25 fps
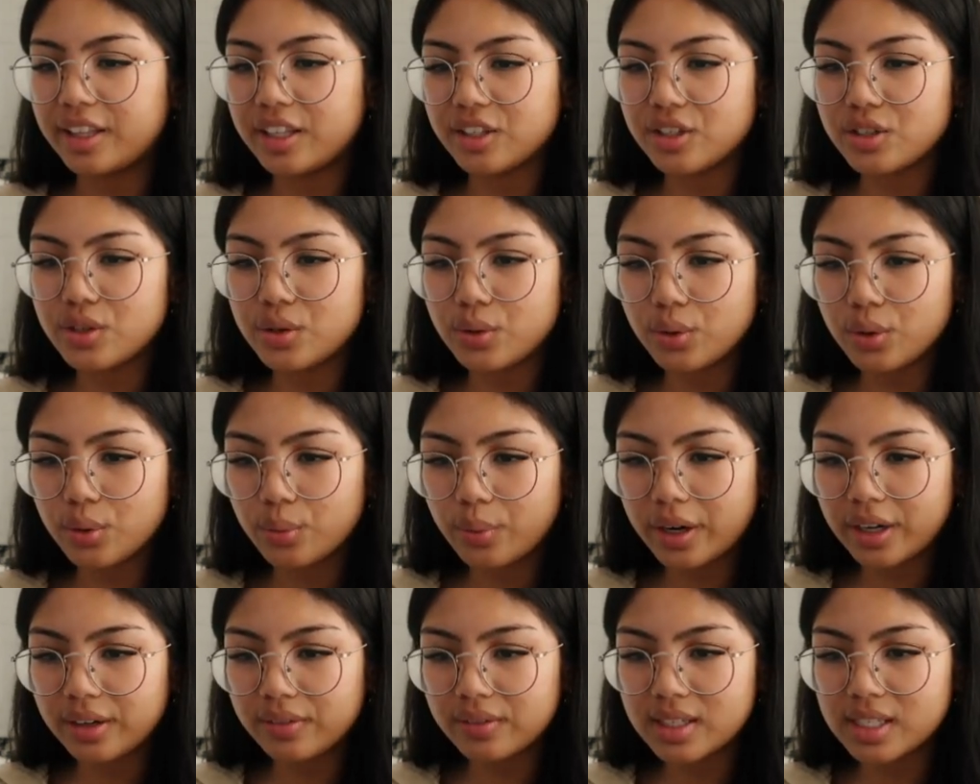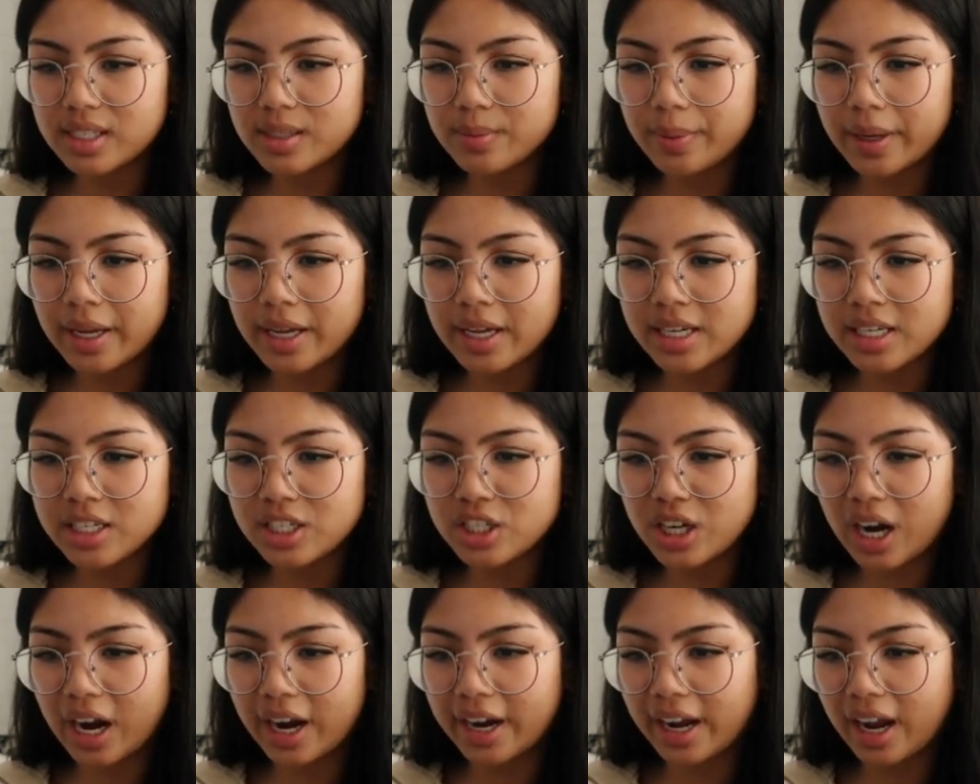then to the right of this
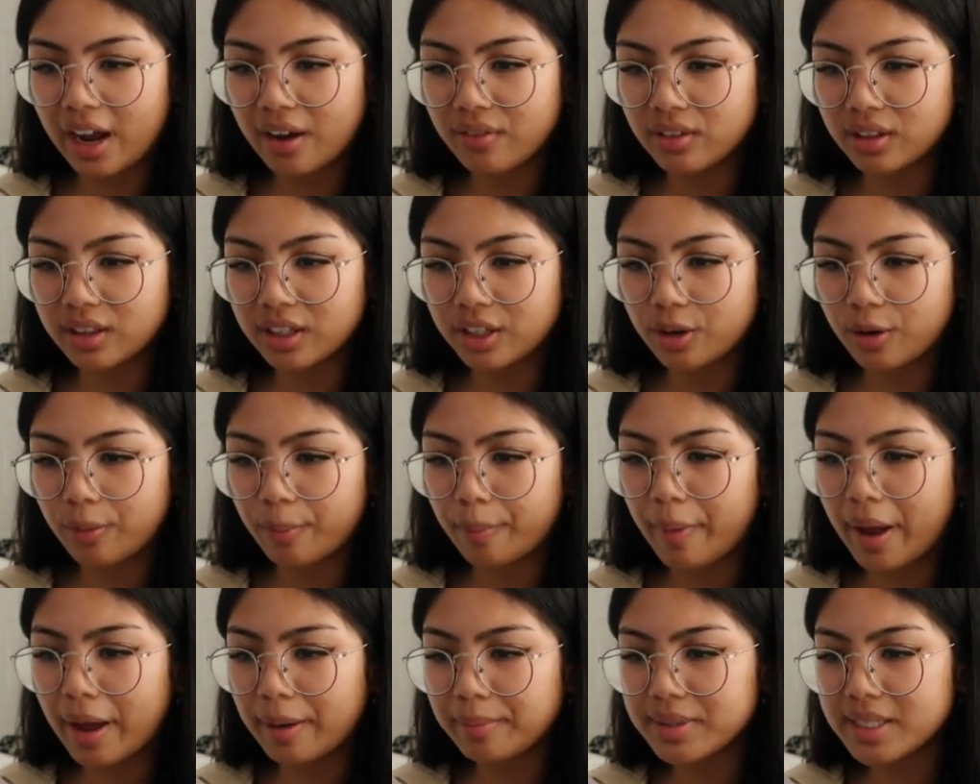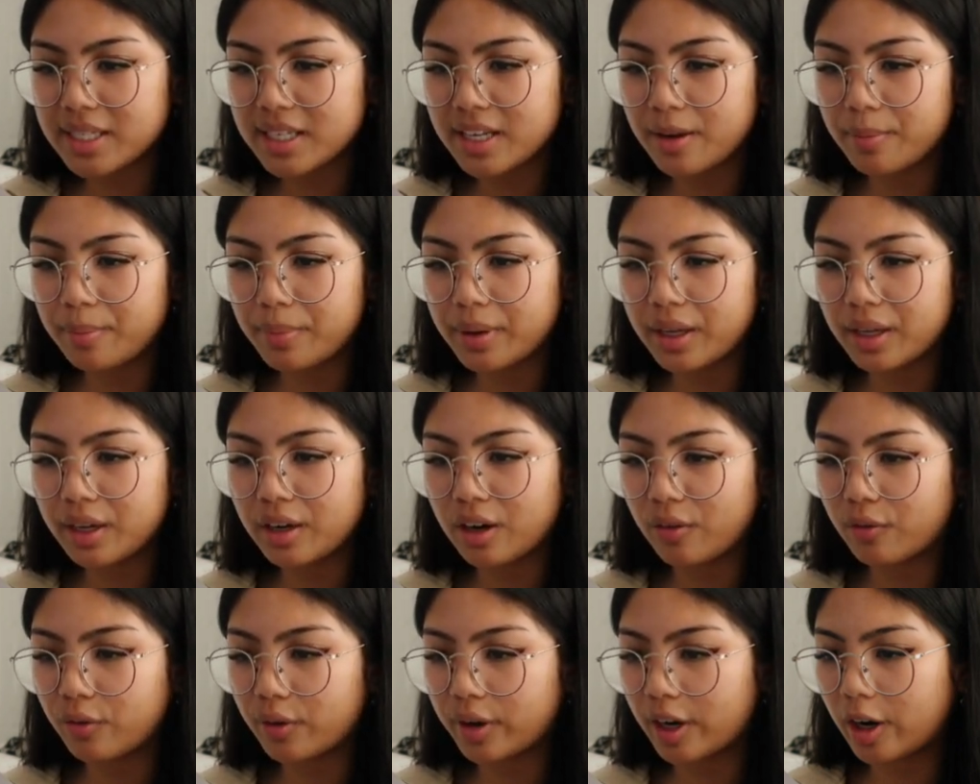page, I have a little map snippet
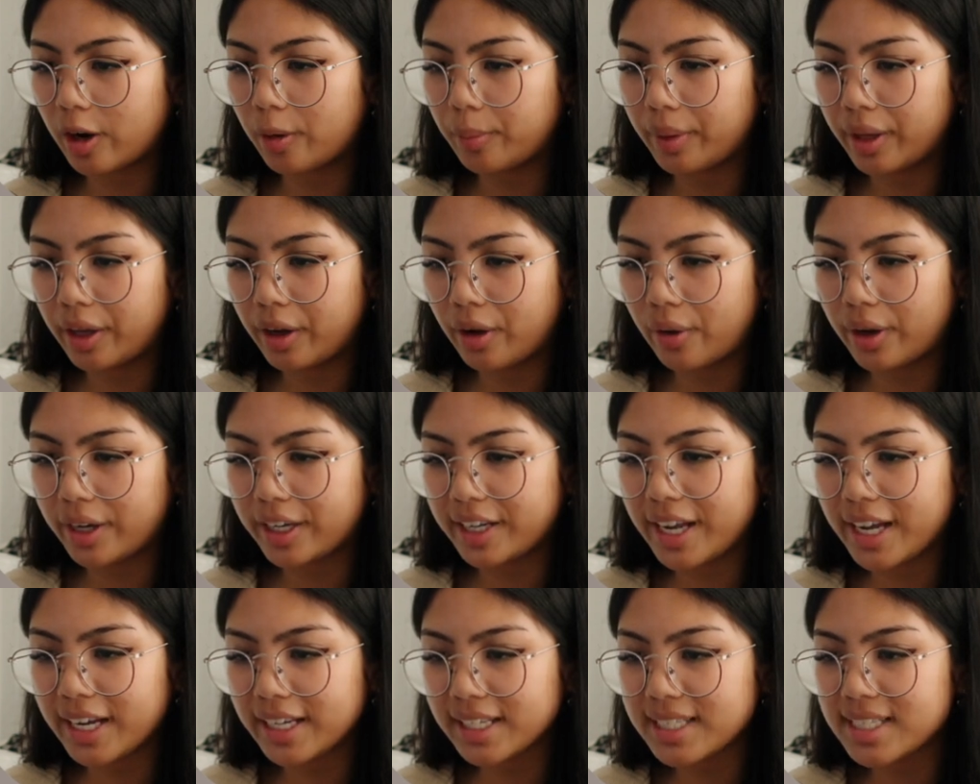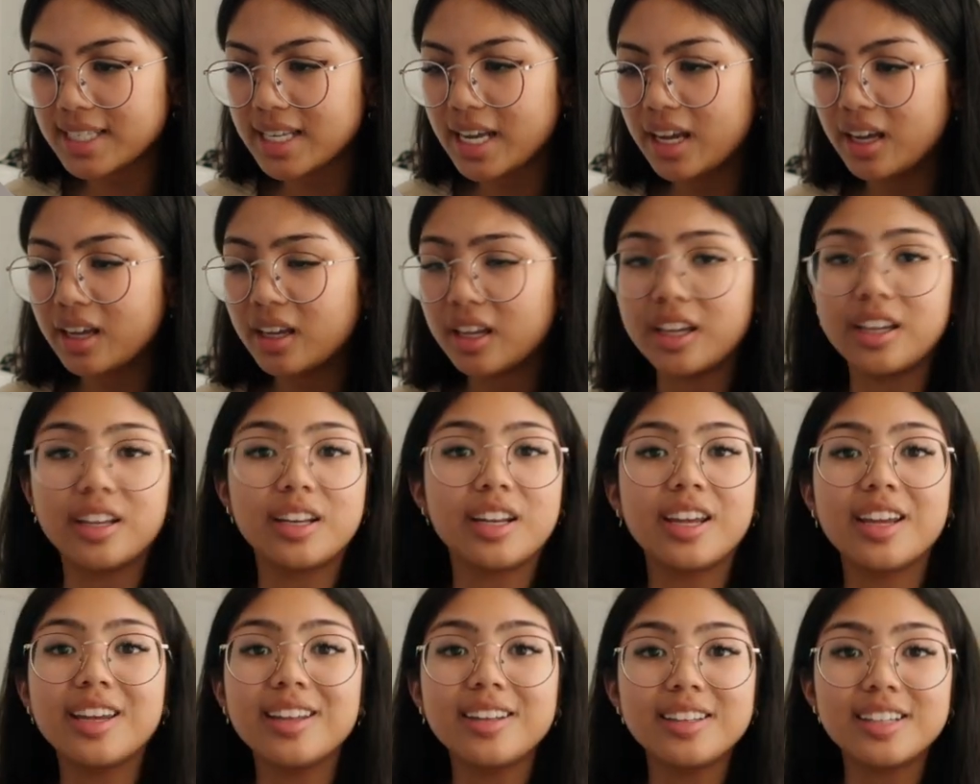of where I'll be going next. Hint,
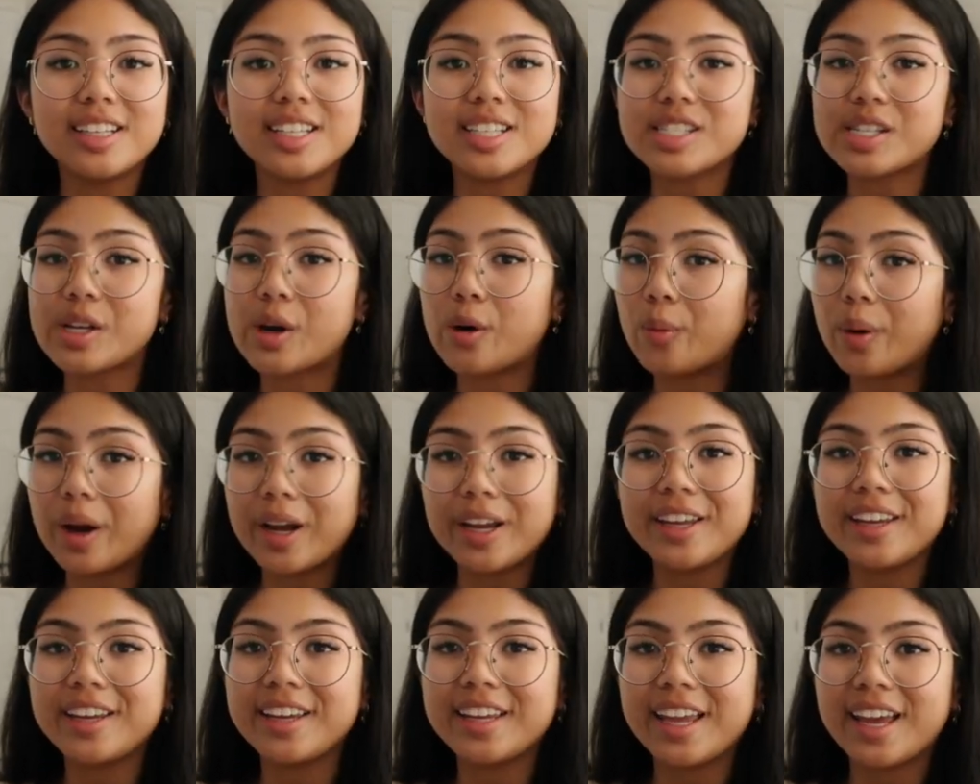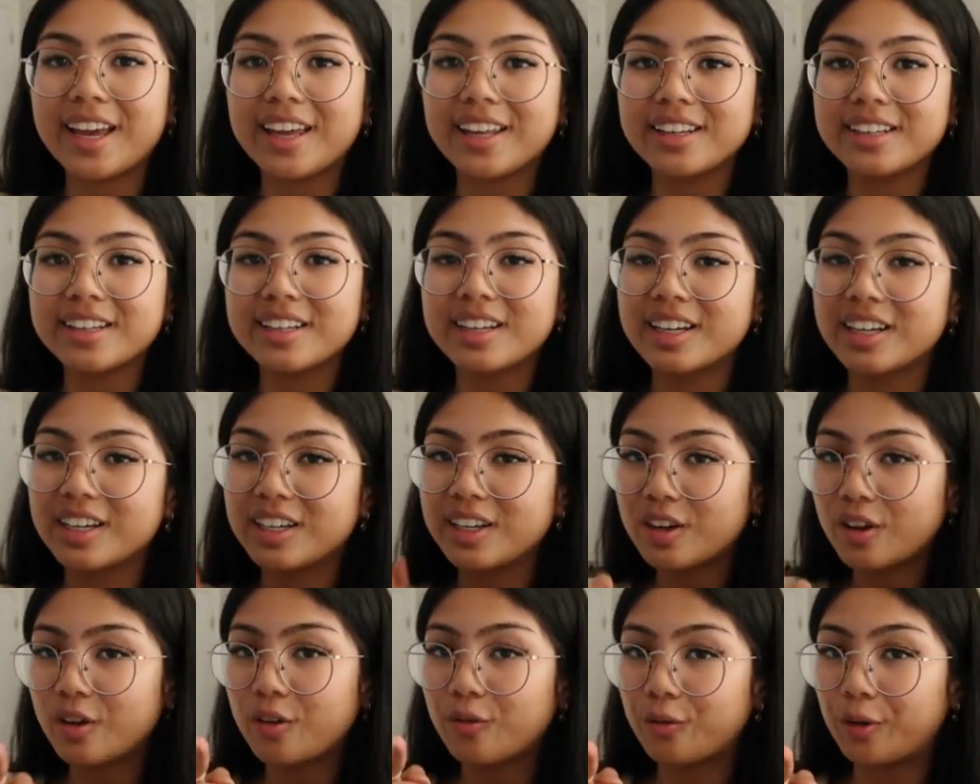hint, it's Hawaii
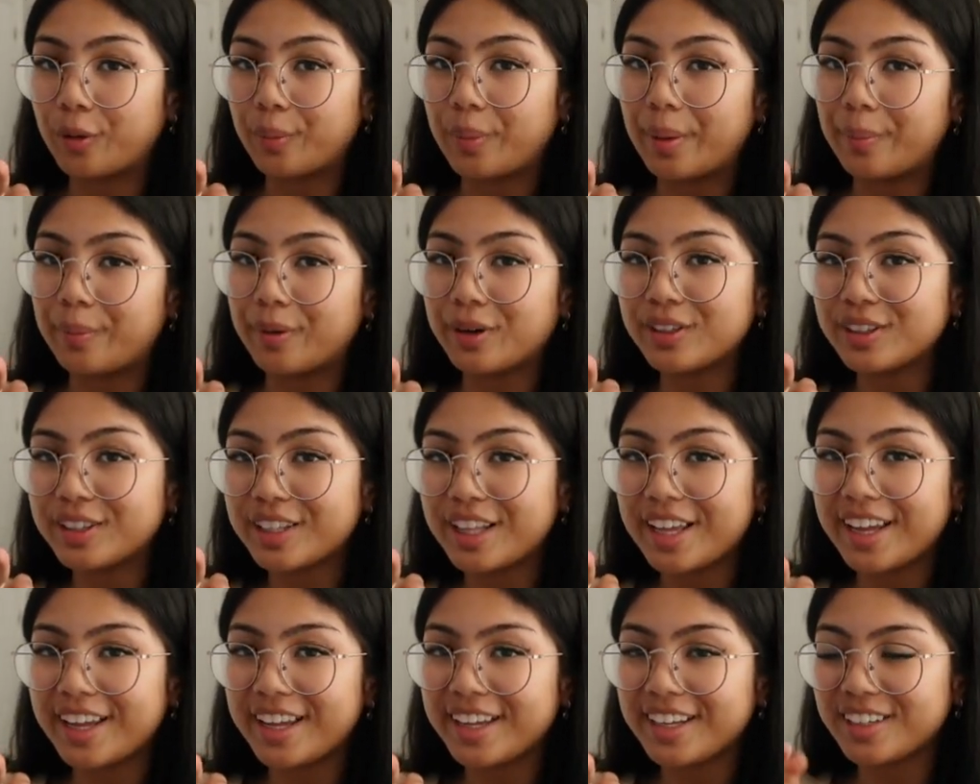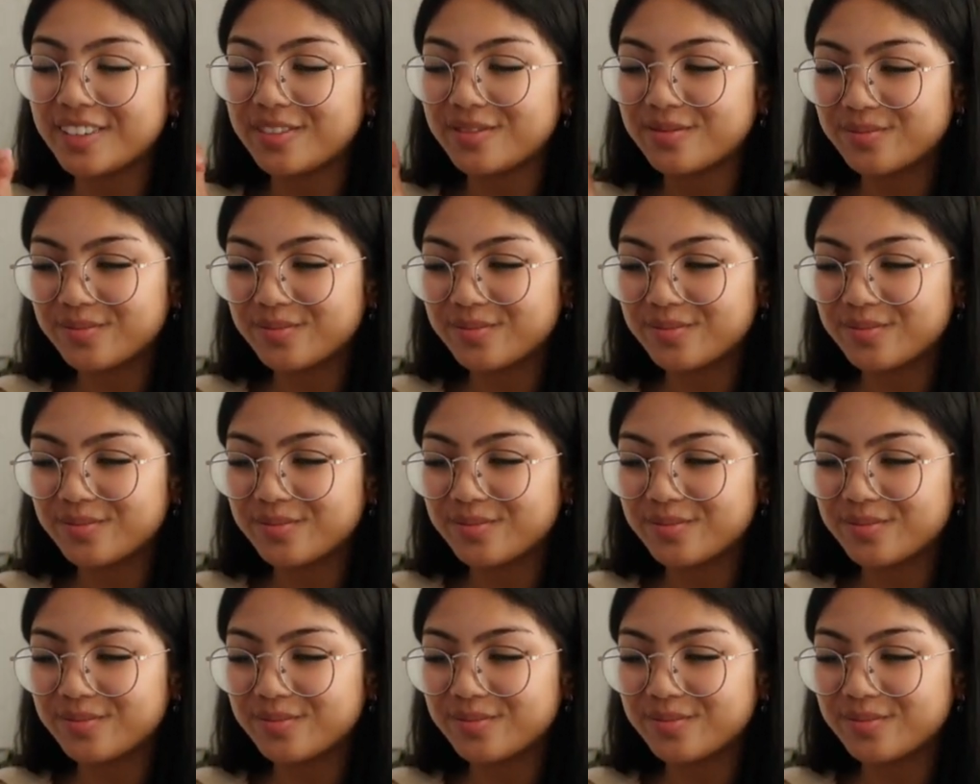again for my birthday.